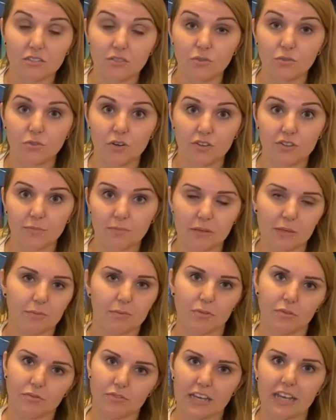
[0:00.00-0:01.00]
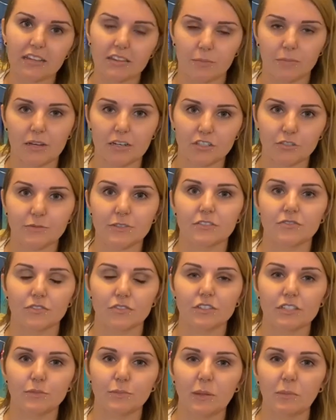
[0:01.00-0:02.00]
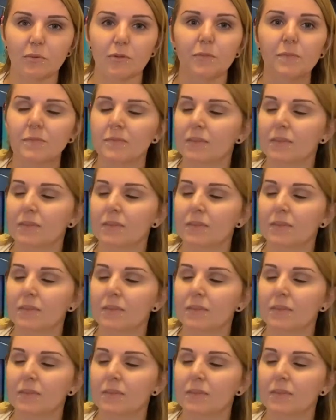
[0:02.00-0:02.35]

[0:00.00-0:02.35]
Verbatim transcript: who are the people who take the punishments for the rich people.